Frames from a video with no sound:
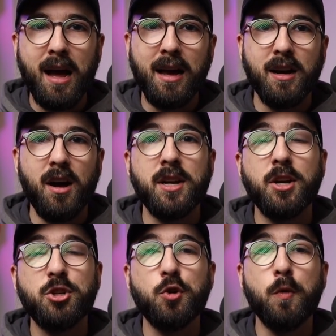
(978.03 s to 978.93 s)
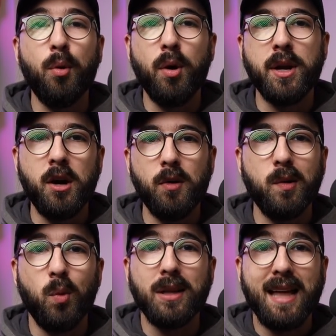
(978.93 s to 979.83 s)
ICON 2.0
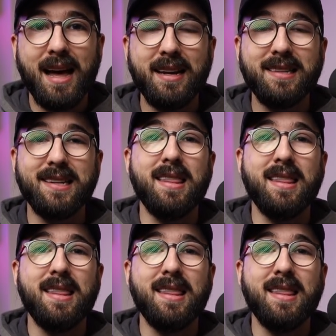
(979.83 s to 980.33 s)
and what that is.